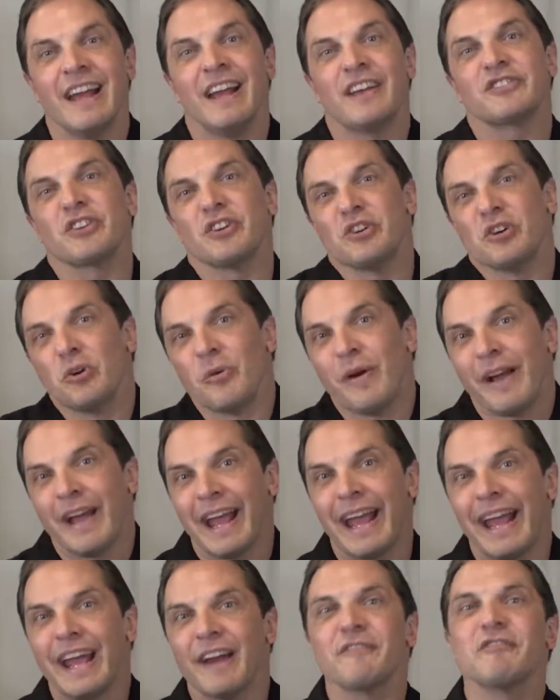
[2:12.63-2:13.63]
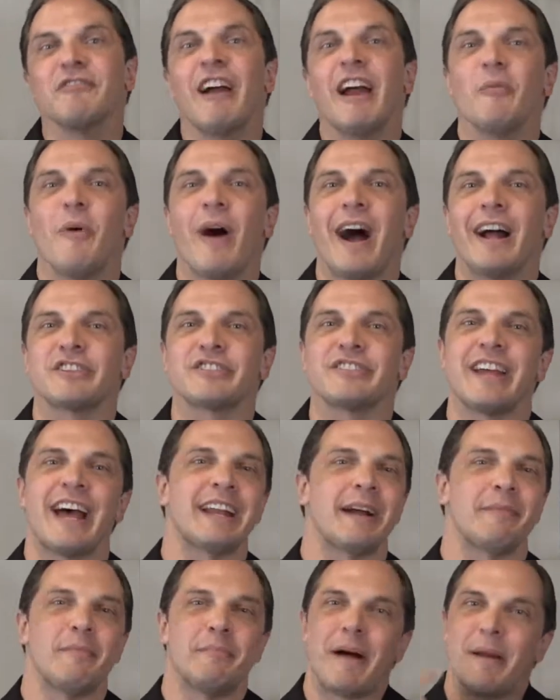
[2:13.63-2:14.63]
So after I watched
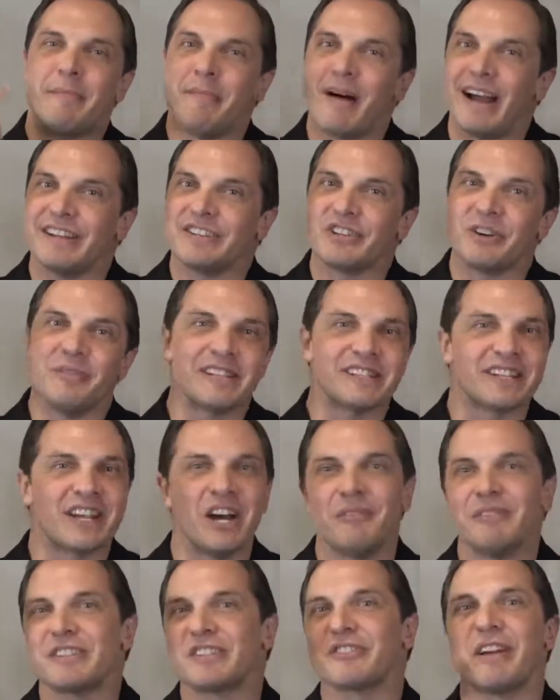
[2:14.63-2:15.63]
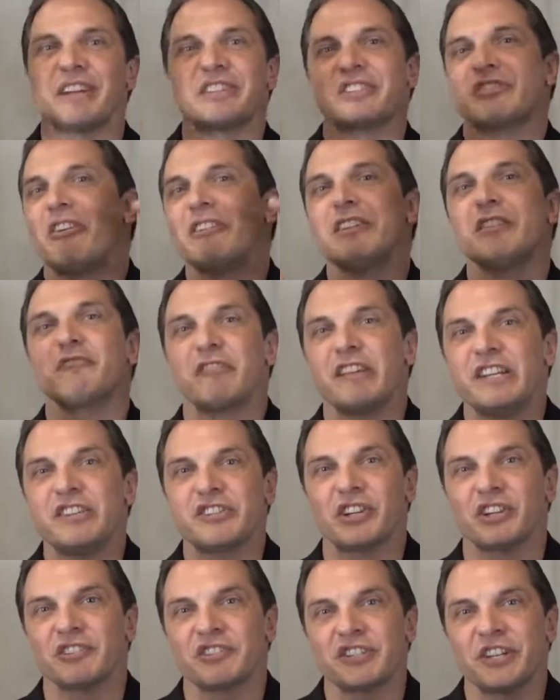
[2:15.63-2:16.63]
that, I'm, my mind's always going. So I started
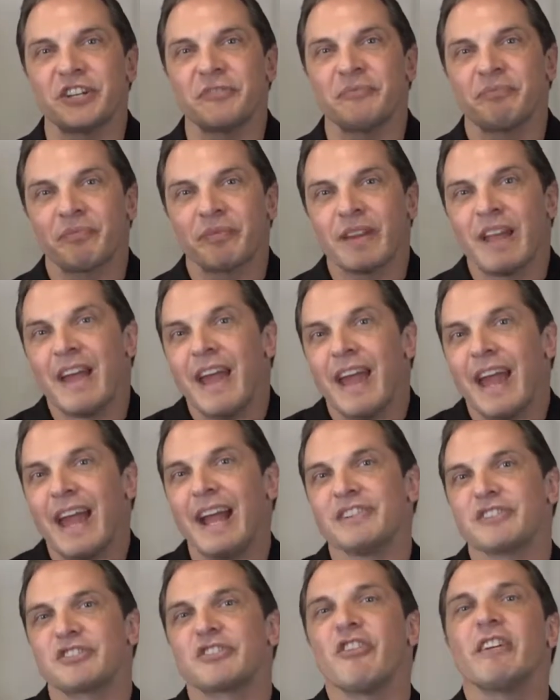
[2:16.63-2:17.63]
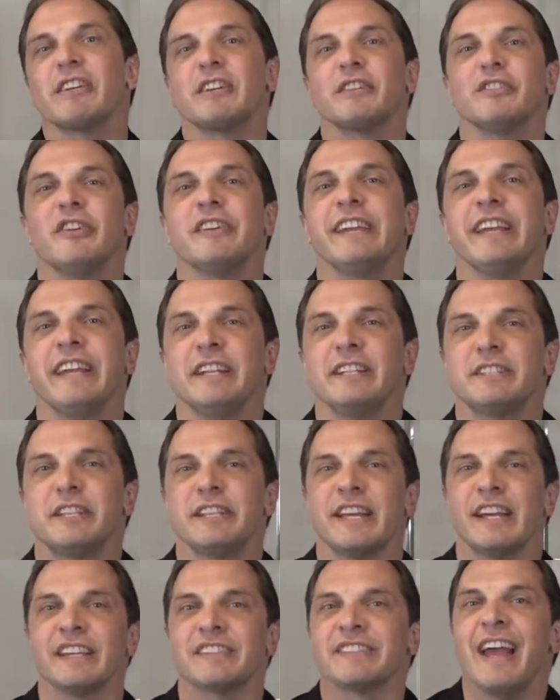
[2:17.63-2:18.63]
researching and started looking
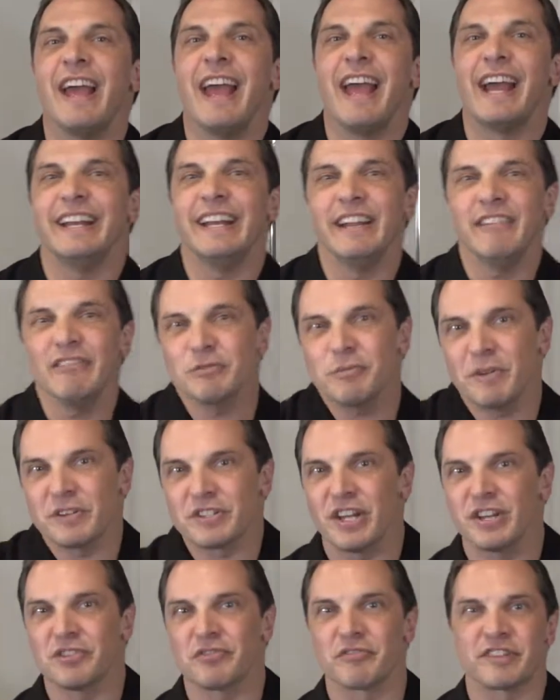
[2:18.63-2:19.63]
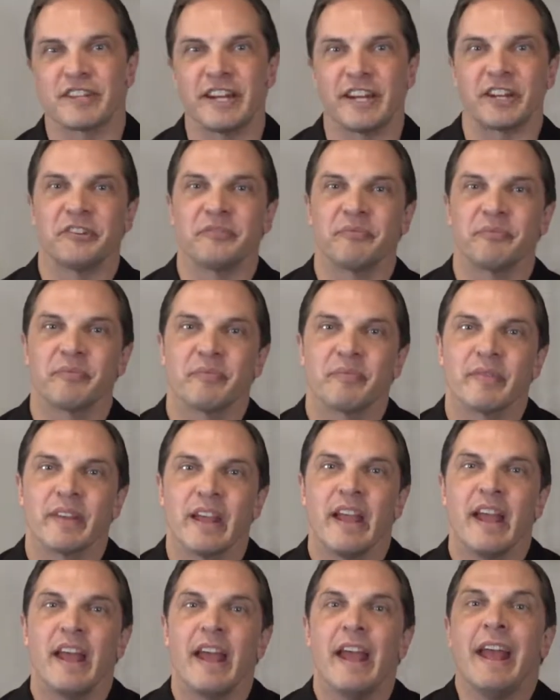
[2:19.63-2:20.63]
into this. And here's what's interesting
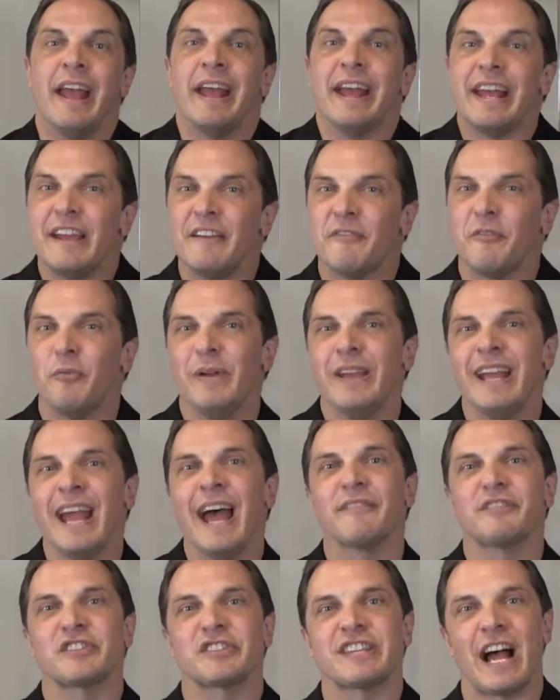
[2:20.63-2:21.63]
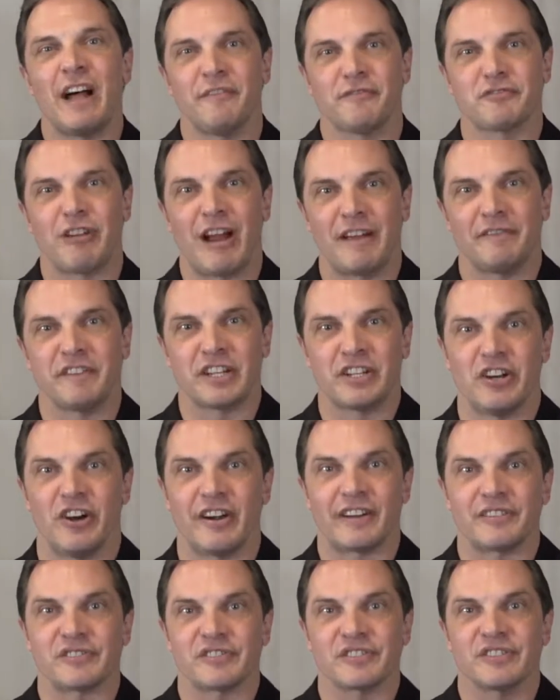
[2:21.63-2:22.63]
if we have self driving
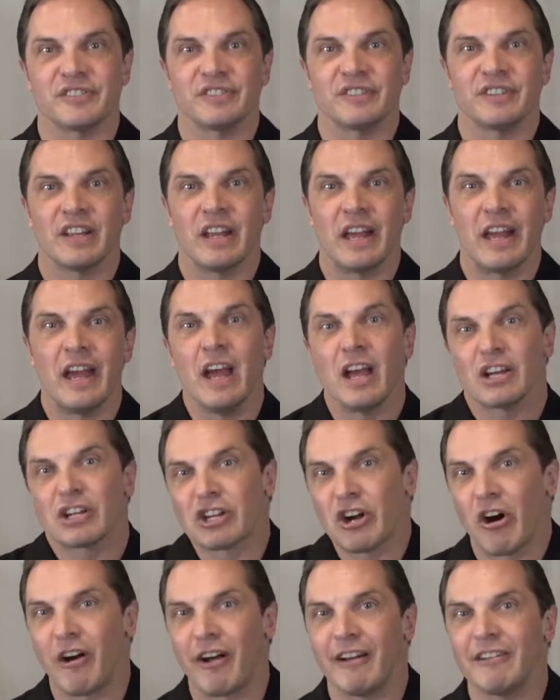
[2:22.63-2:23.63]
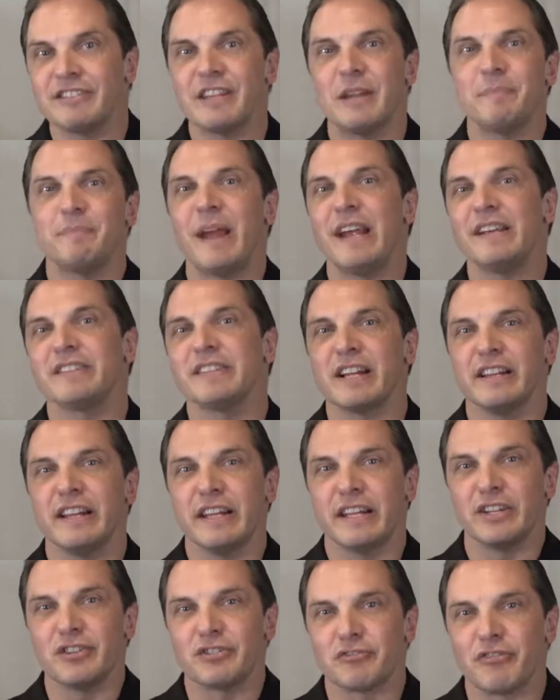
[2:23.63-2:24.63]
cars, cars that
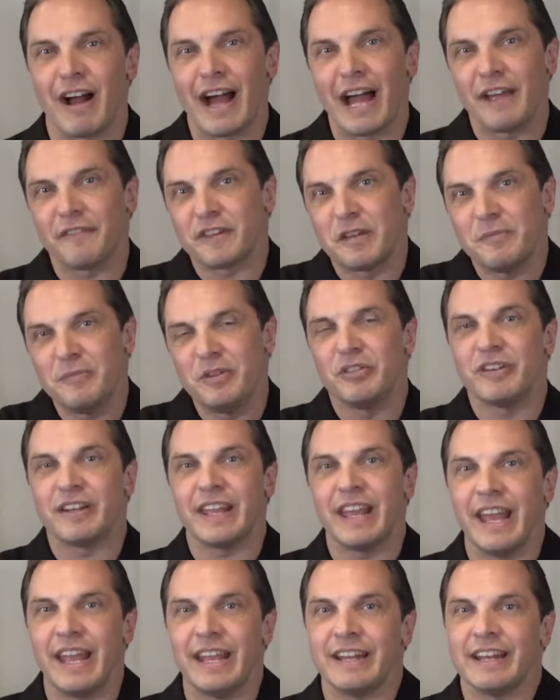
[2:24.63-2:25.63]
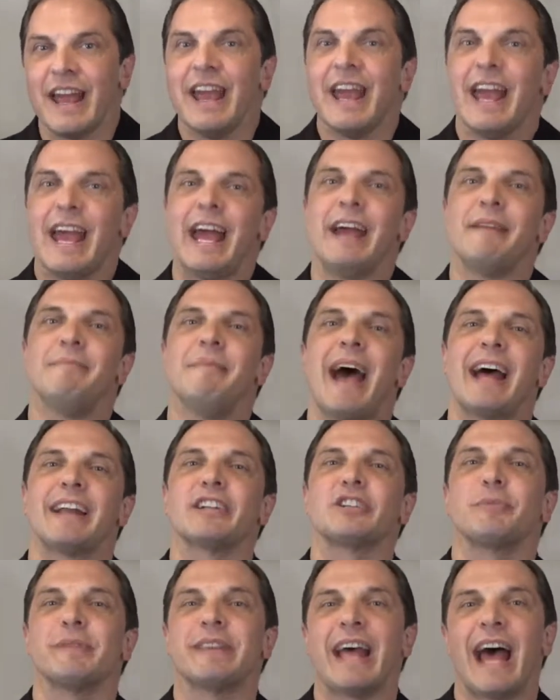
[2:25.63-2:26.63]
basically can drive, communicate, and
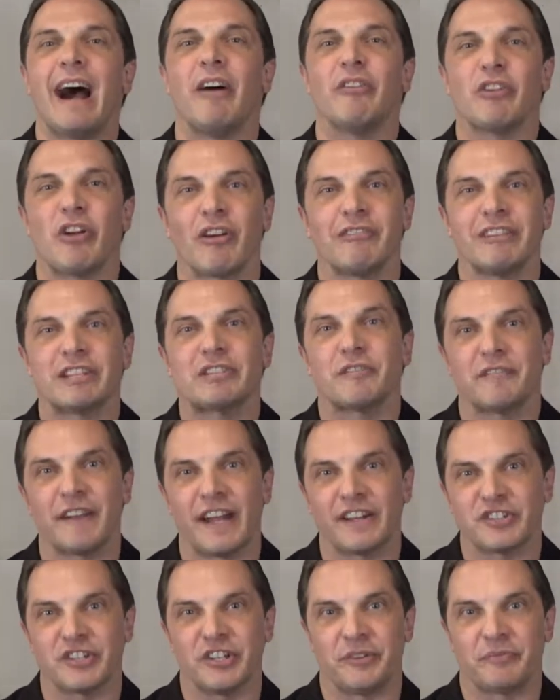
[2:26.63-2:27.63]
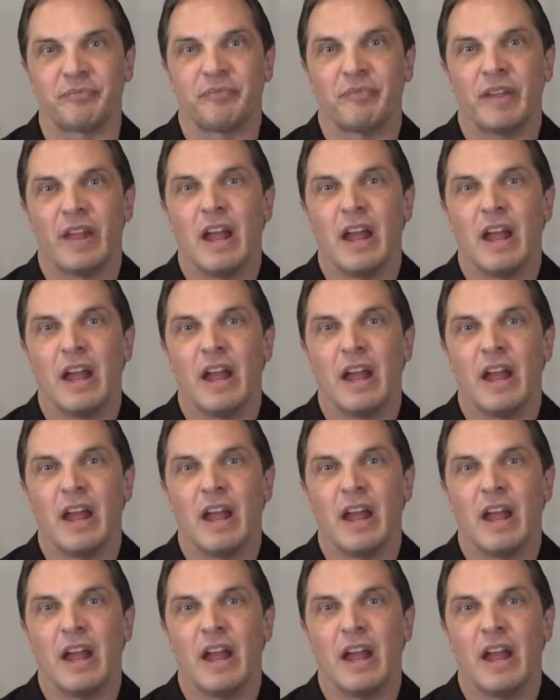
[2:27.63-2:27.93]
manage without our intervention,